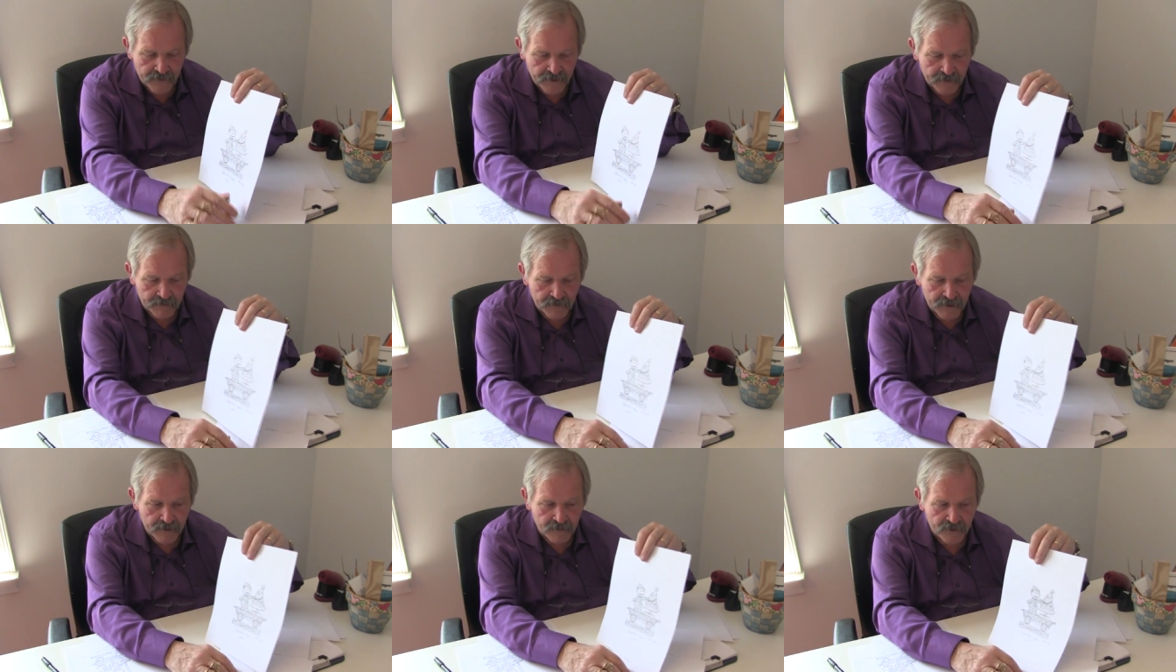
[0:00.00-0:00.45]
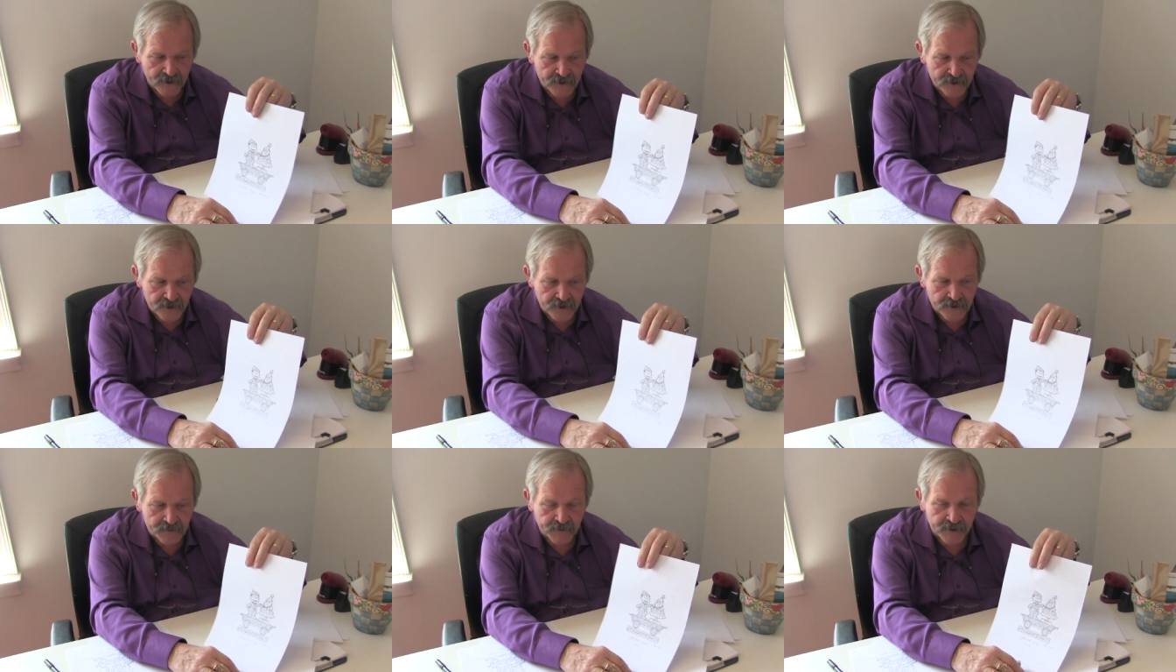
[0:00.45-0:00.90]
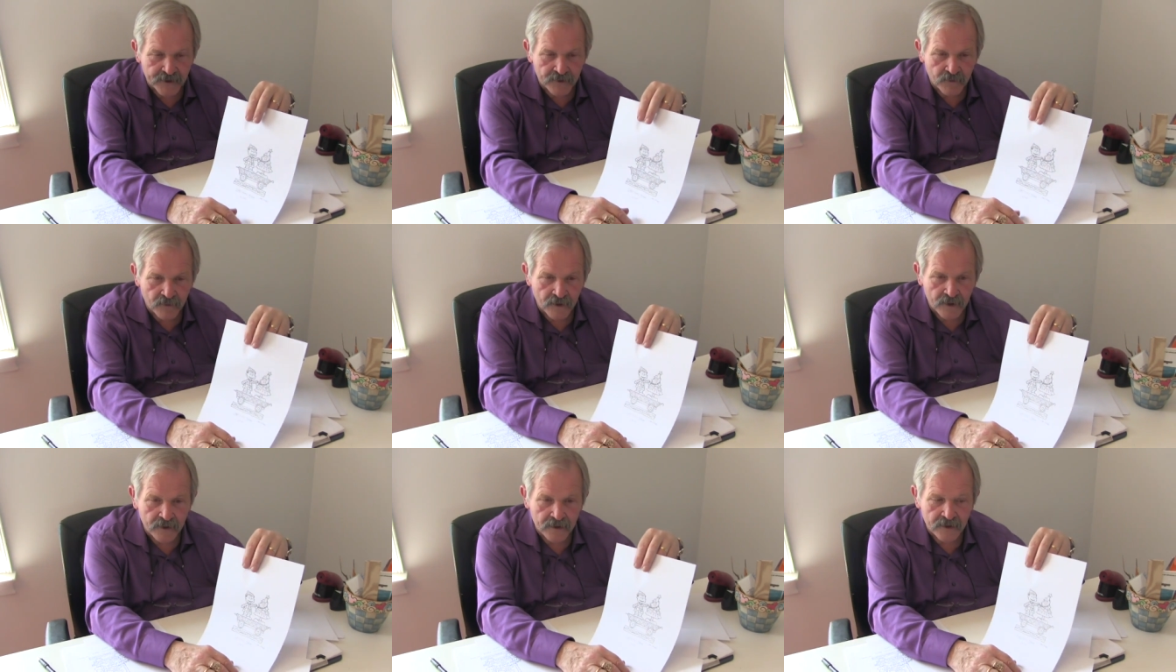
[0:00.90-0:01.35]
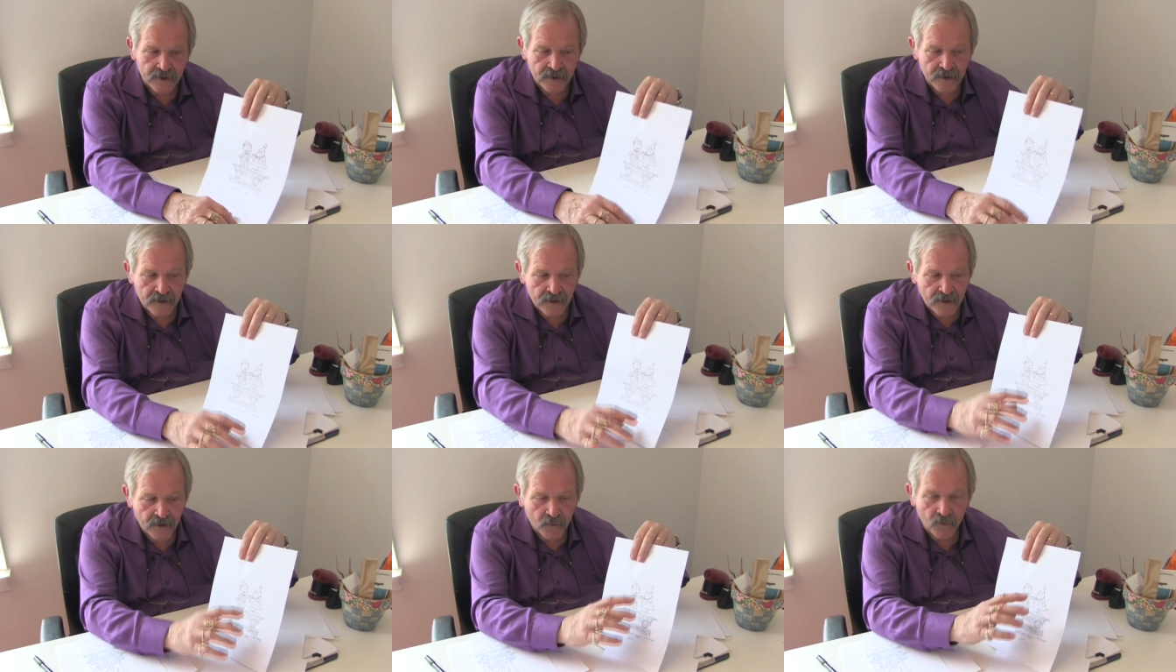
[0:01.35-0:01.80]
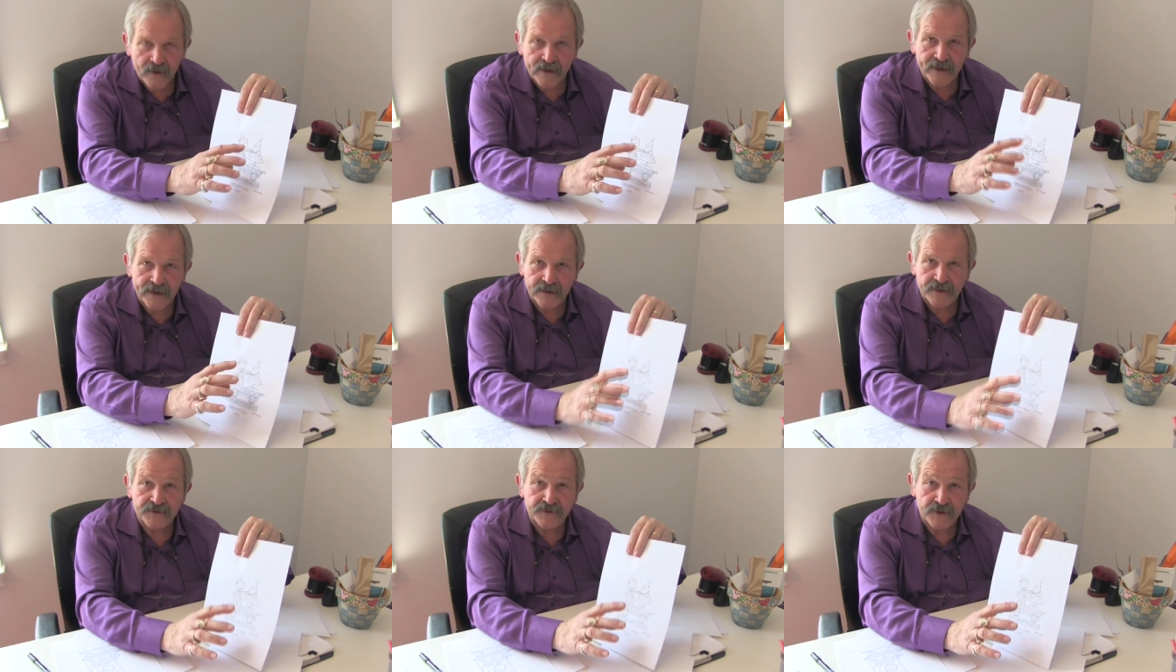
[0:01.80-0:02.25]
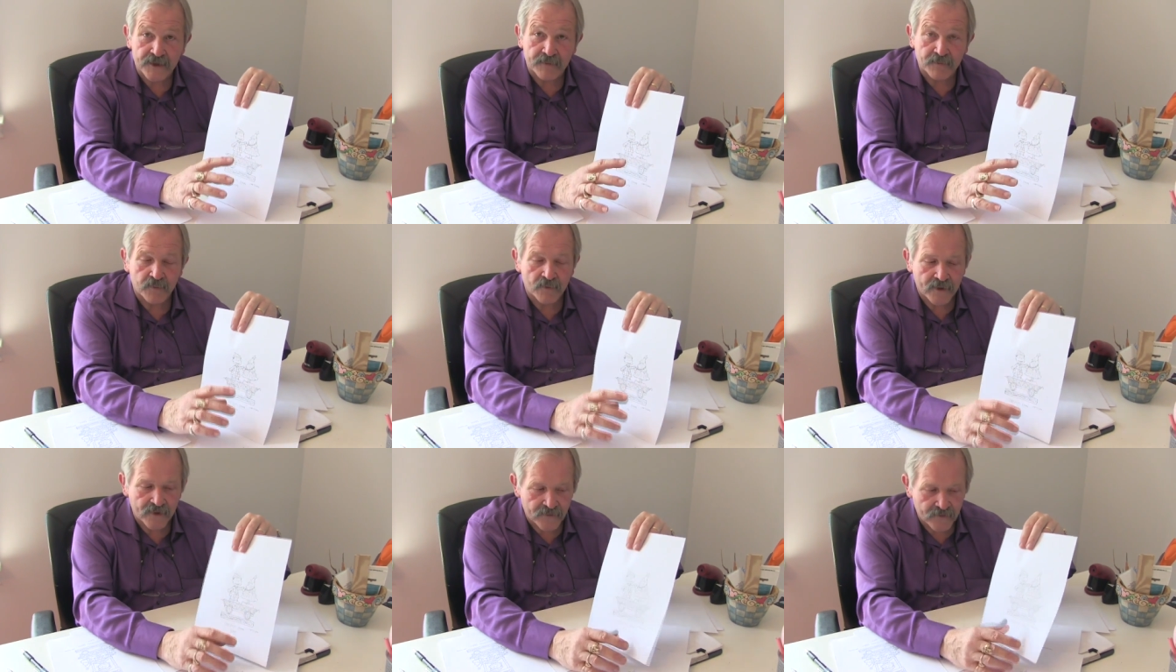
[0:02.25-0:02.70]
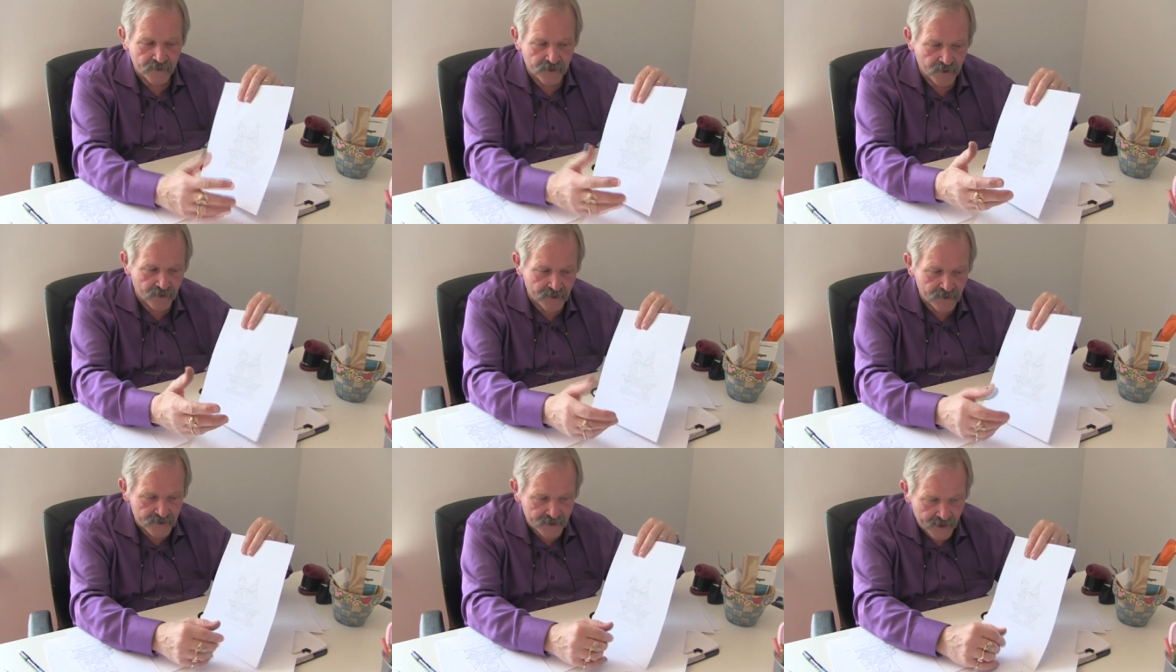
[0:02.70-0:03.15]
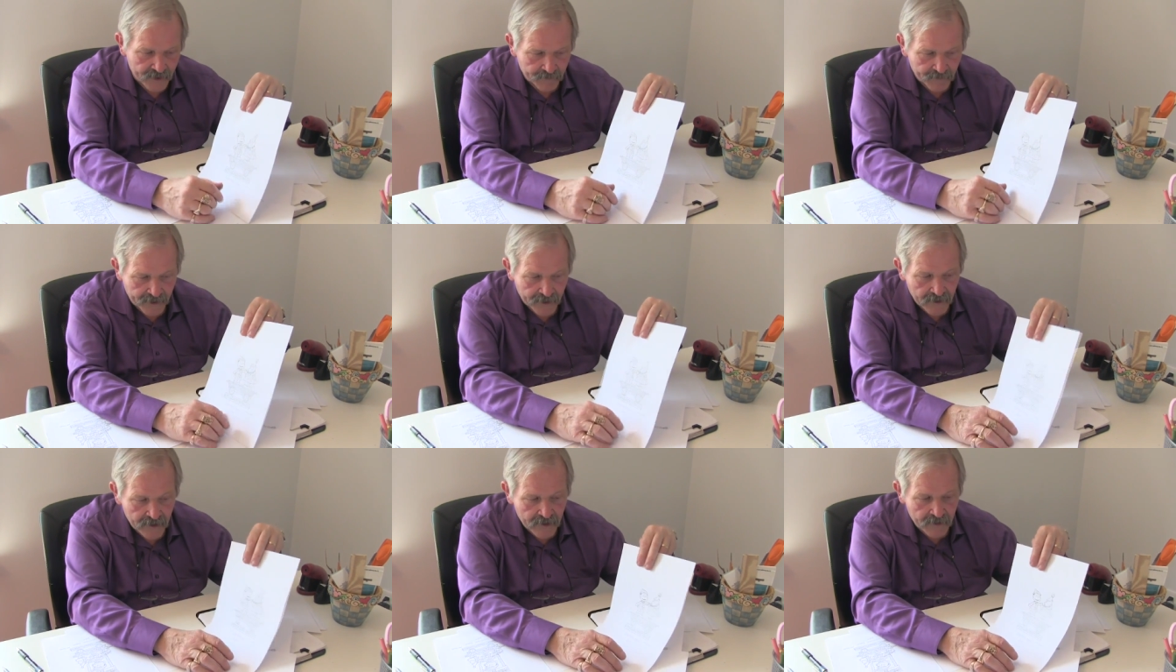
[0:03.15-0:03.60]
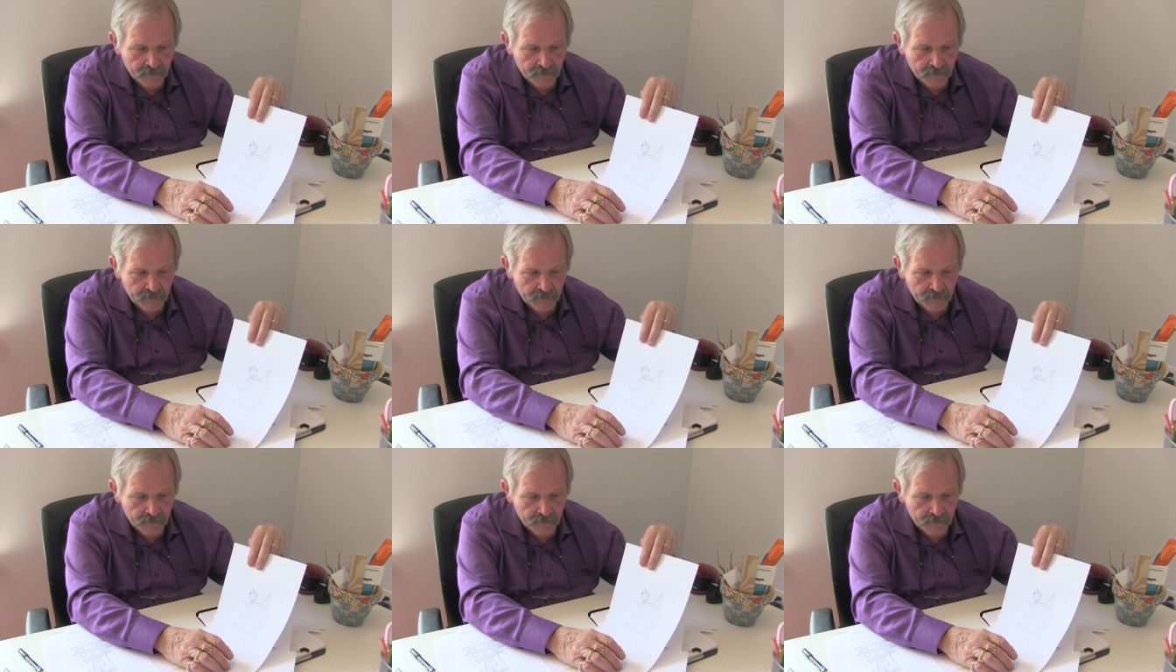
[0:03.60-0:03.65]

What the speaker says: memory serves me, to what he ends up with, and you can check me.